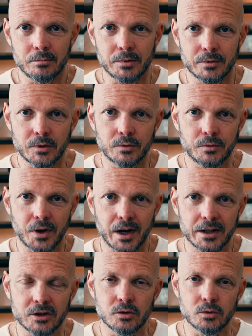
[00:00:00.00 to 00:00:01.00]
but if you
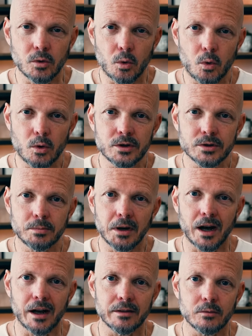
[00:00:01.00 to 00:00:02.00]
find your
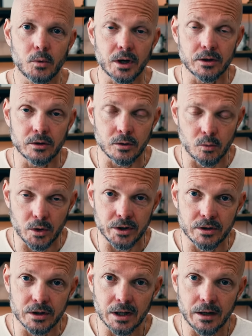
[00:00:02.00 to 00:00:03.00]
spot where you're, where
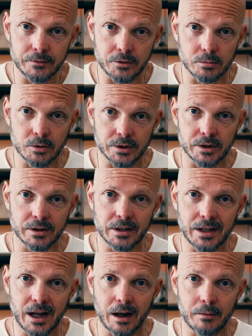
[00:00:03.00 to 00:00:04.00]
you're comfortable at your
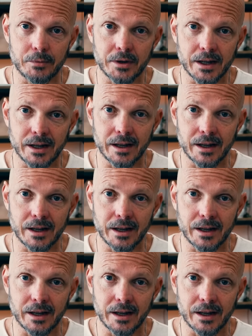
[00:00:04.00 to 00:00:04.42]
depth,